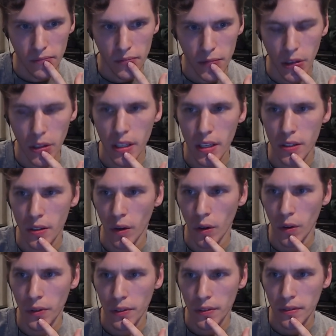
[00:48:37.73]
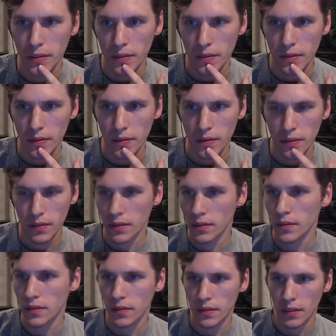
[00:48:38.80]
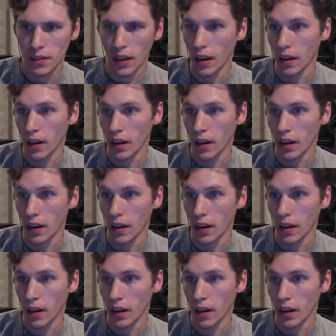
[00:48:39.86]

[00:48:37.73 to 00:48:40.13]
Thirty isn't old. Uh,